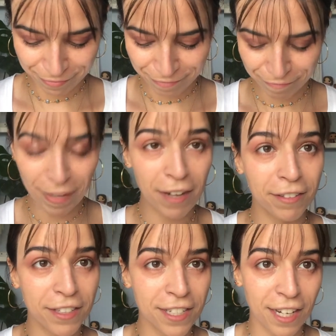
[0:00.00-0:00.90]
better
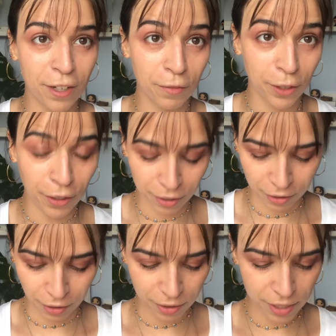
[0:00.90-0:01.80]
understanding of the other
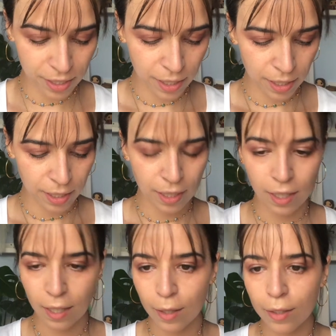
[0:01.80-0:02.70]
colors.
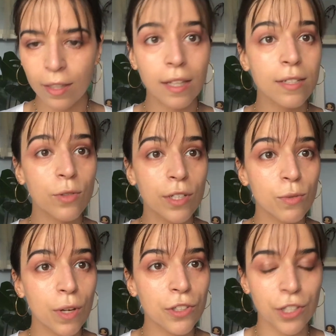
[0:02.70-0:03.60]
let's try
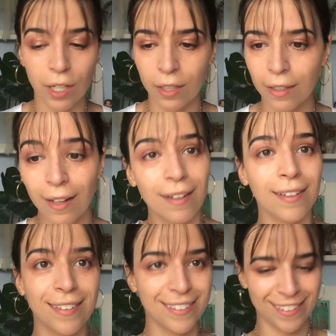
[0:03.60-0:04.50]
swatching.
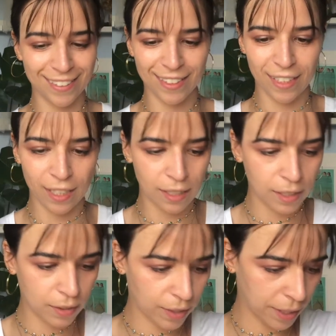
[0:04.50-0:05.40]

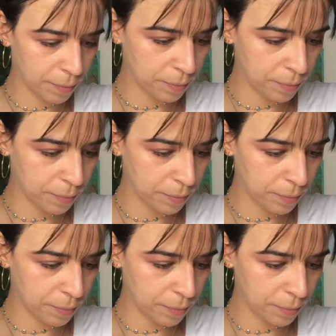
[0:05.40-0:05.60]
Okay.